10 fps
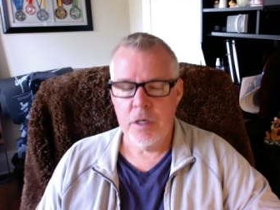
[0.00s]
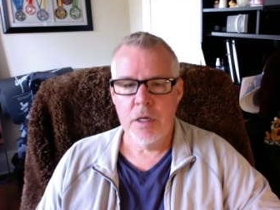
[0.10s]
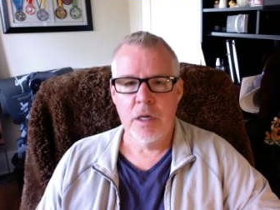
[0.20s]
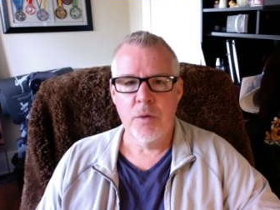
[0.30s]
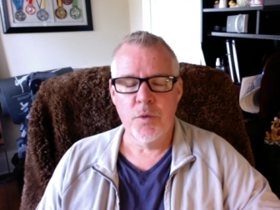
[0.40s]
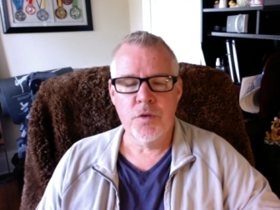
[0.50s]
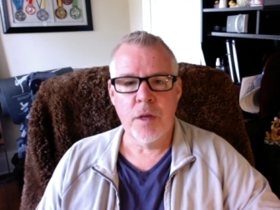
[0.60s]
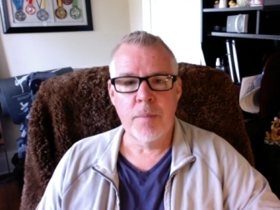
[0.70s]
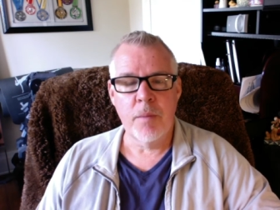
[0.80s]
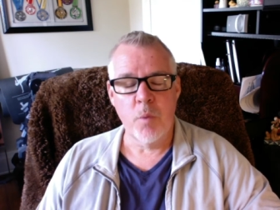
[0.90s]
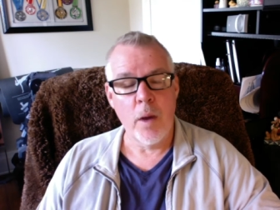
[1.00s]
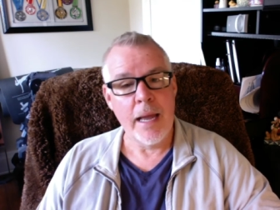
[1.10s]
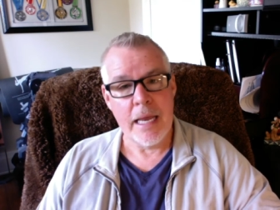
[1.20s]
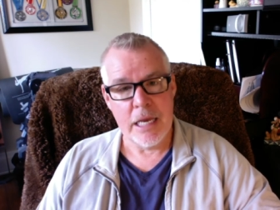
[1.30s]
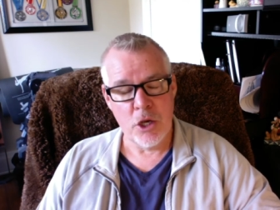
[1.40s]
It will say people
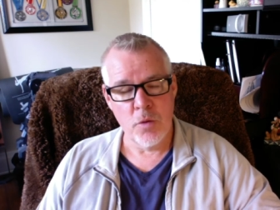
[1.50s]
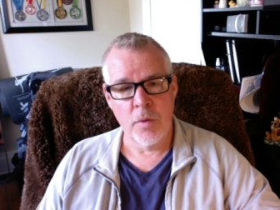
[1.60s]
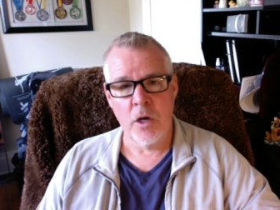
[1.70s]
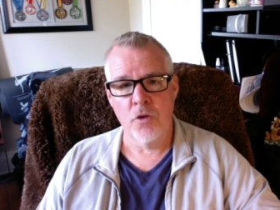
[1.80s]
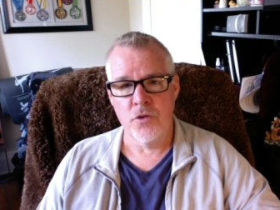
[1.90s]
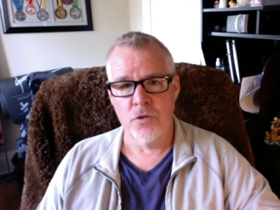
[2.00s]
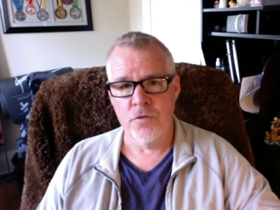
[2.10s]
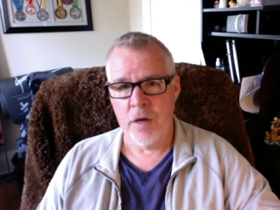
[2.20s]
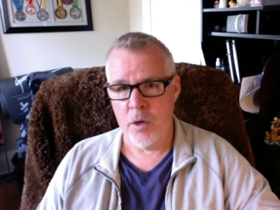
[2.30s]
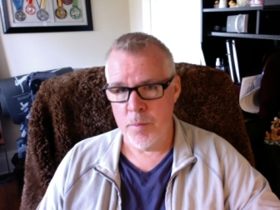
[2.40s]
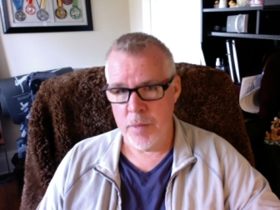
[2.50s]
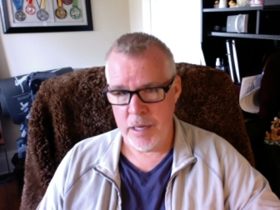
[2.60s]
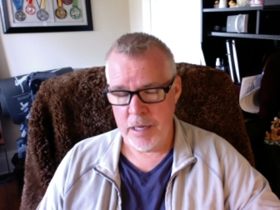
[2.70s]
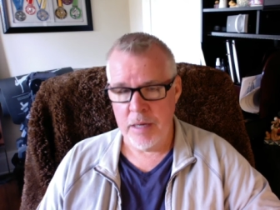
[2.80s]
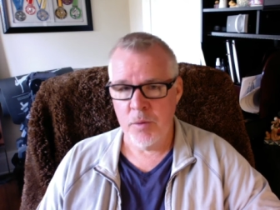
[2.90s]
hate you because you follow
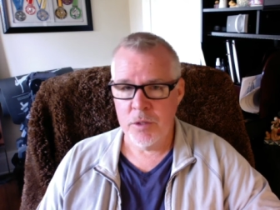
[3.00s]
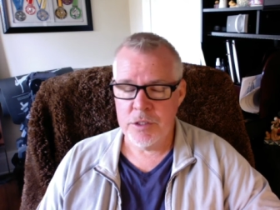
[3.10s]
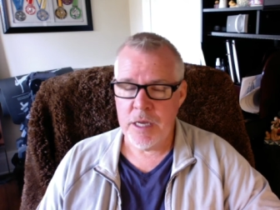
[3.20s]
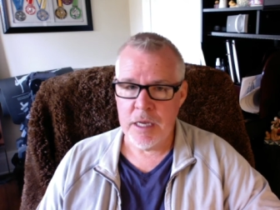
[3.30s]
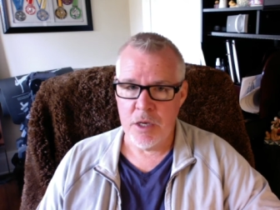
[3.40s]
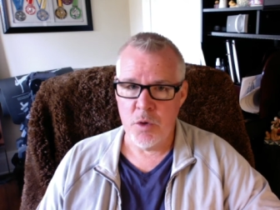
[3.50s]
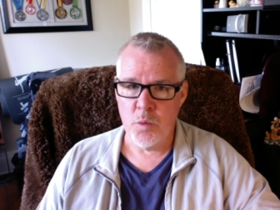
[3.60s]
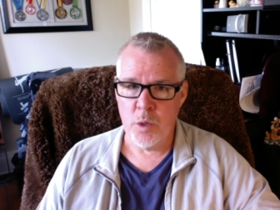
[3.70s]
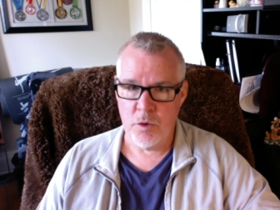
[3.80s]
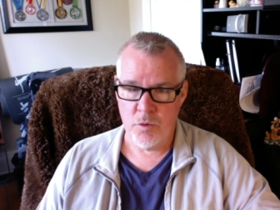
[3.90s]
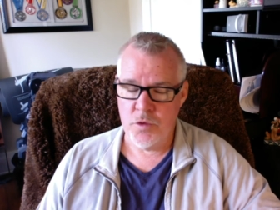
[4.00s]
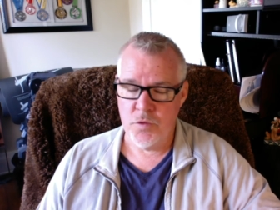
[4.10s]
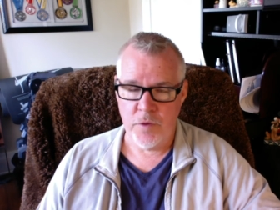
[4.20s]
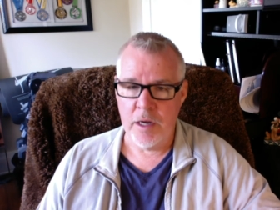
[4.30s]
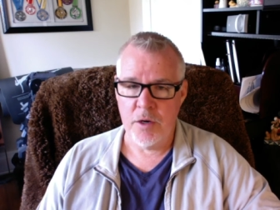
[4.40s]
me. Now, I want to tell you, we
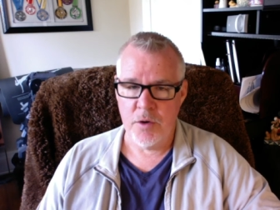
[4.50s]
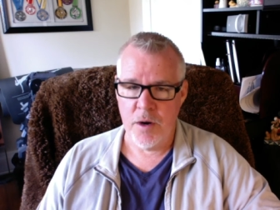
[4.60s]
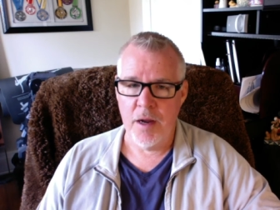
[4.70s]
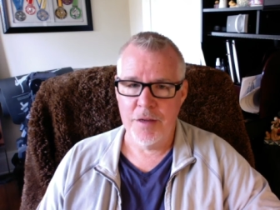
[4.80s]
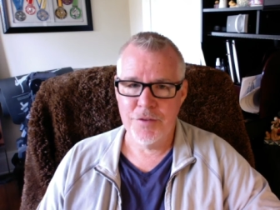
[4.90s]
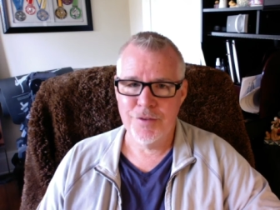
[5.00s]
crucified Christ.